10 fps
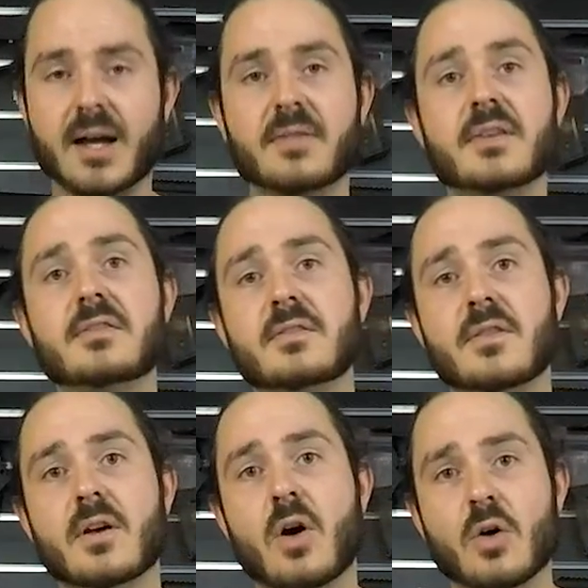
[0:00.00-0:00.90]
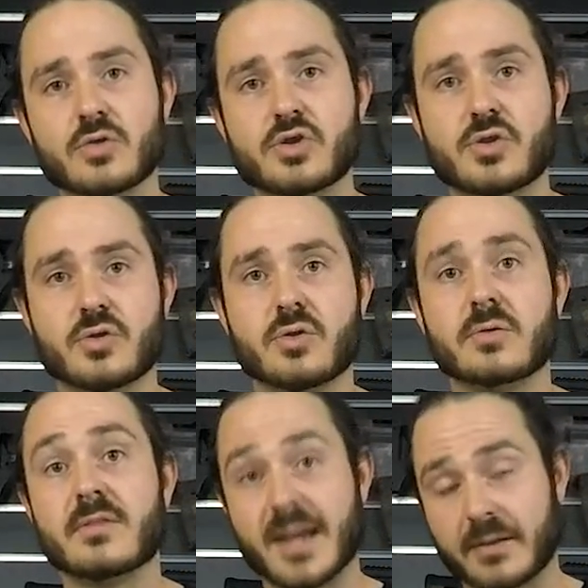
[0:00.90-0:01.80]
This is the Honshu
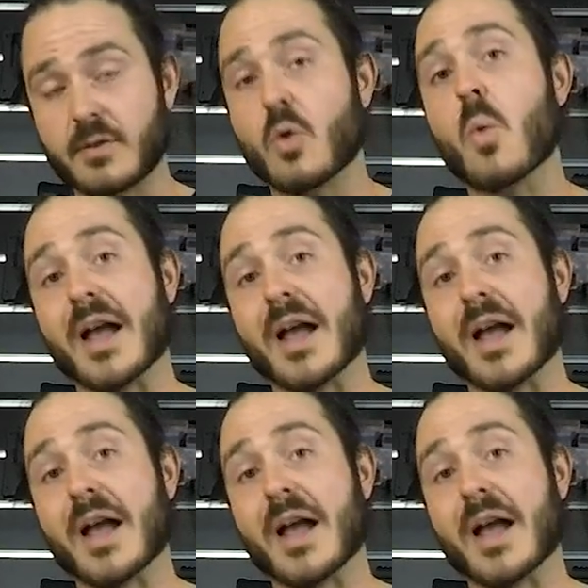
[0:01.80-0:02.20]
Tactical